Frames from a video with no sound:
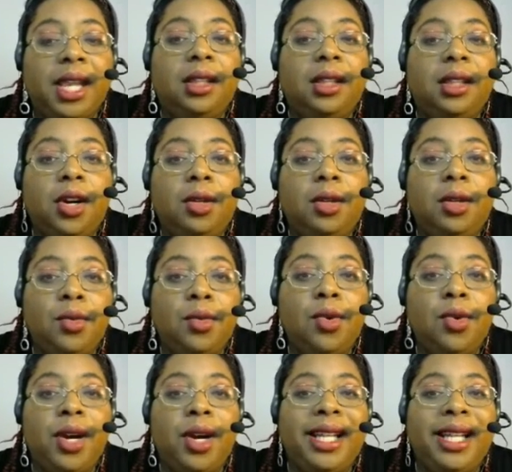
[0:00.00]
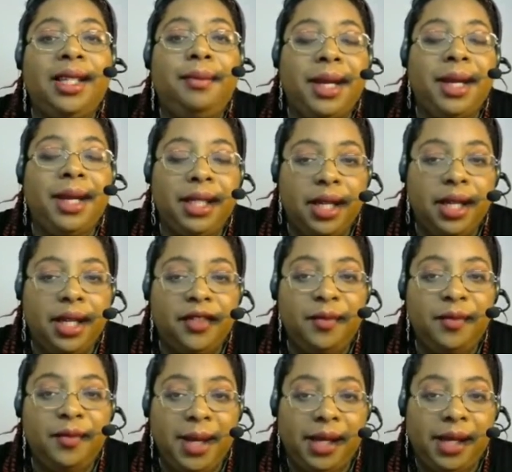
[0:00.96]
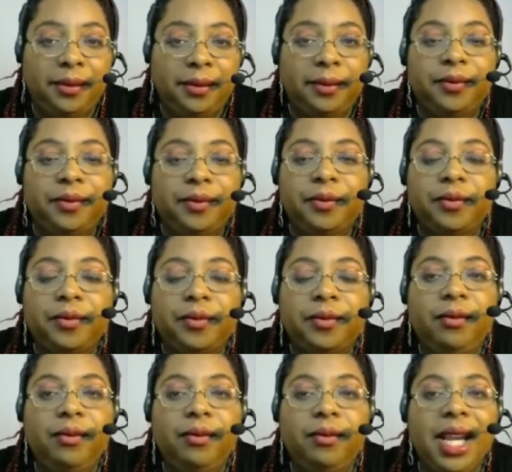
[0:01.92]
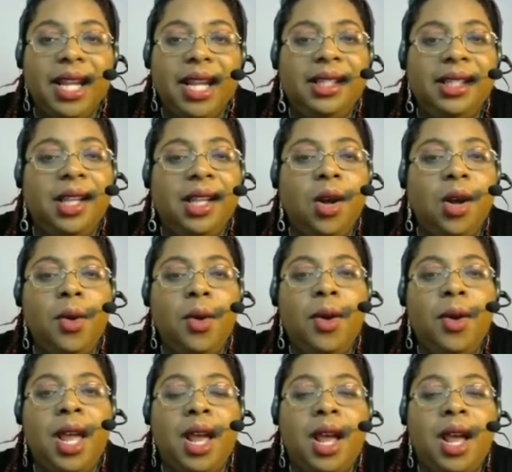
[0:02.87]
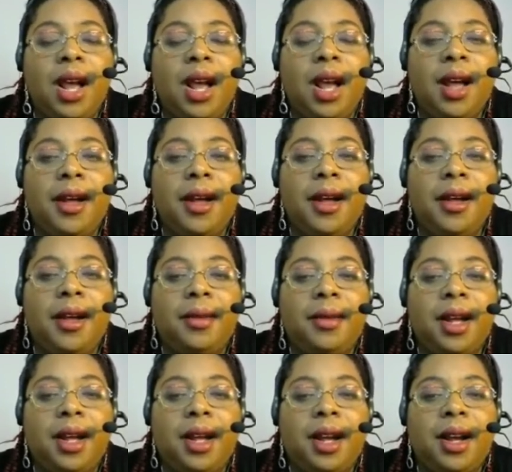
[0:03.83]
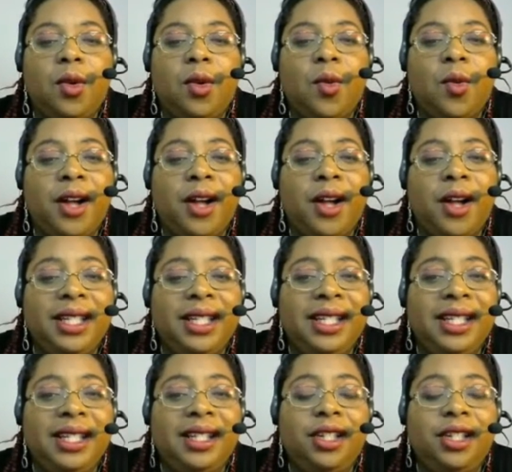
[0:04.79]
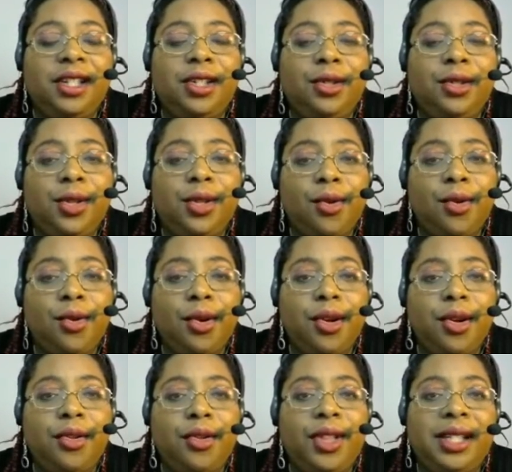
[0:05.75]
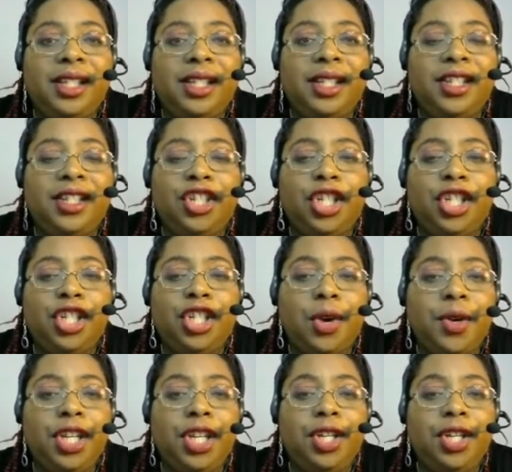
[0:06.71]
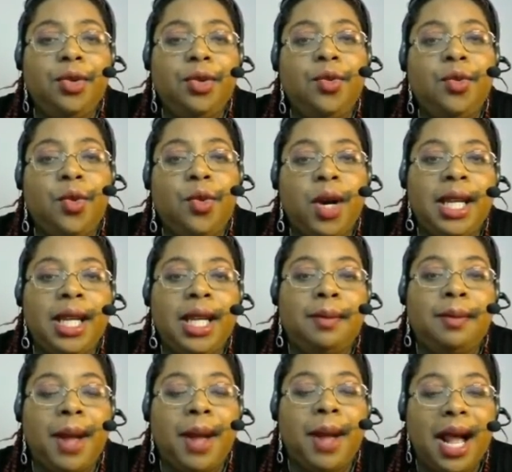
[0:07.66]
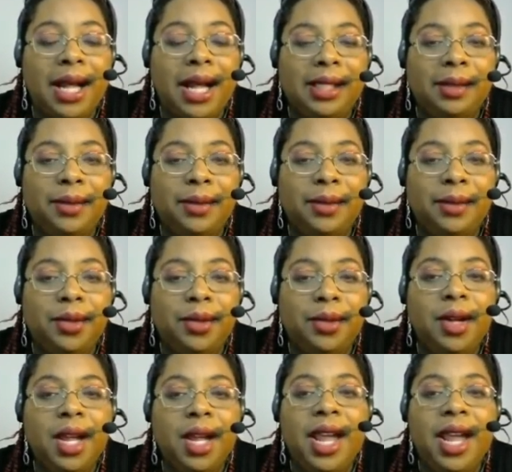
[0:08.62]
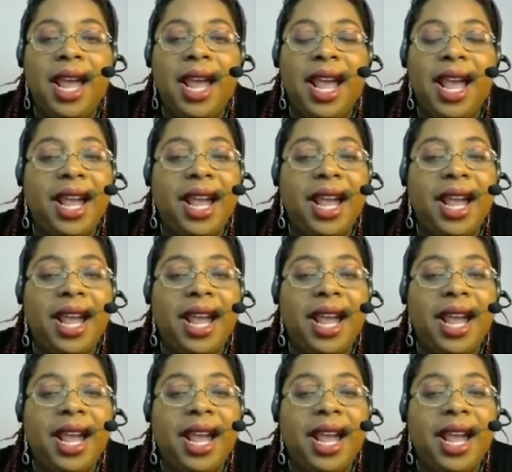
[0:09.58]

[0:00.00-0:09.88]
they can learn more independent of me. And so, while this isn't a tutorial, this is showing you what is possible,